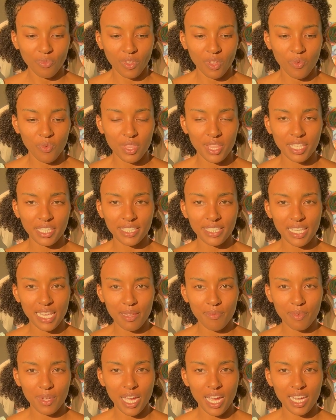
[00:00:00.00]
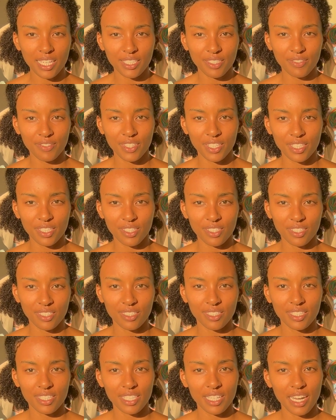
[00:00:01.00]
with the same kinds of
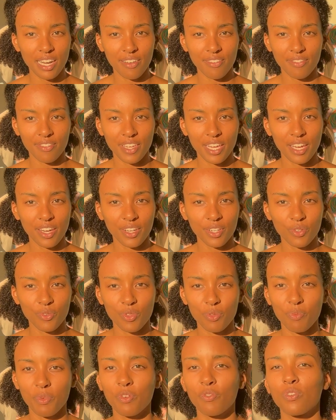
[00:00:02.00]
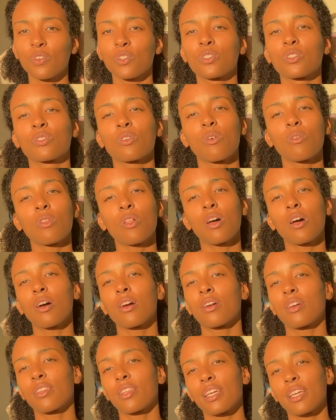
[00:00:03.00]
concerns that I've carried with me for so
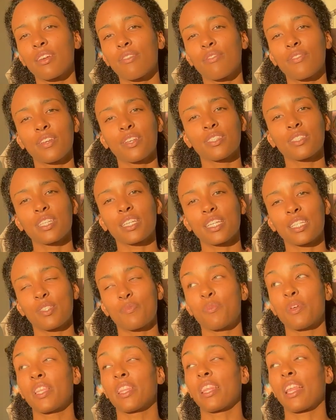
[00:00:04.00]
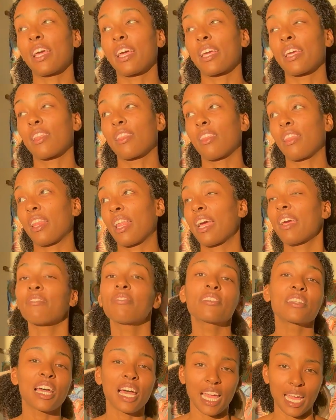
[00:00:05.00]
long. Like it feels like it's been like
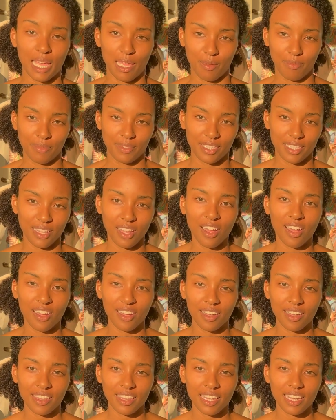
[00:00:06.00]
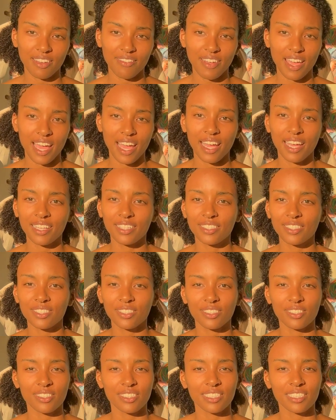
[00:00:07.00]
lifetimes long that I've had
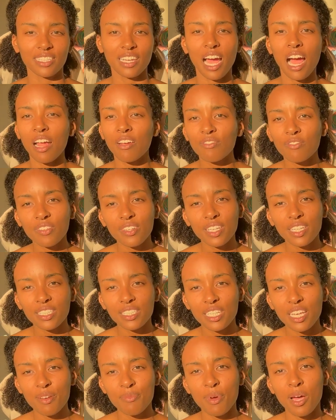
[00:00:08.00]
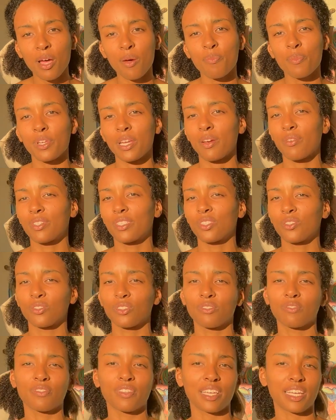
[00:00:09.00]
certain conflicts come up, and I would sort
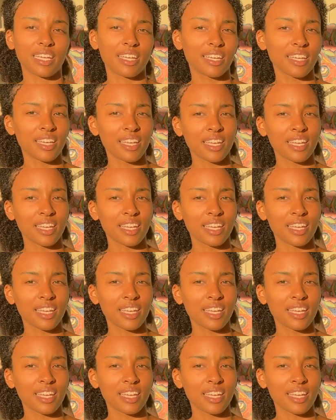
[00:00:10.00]
of like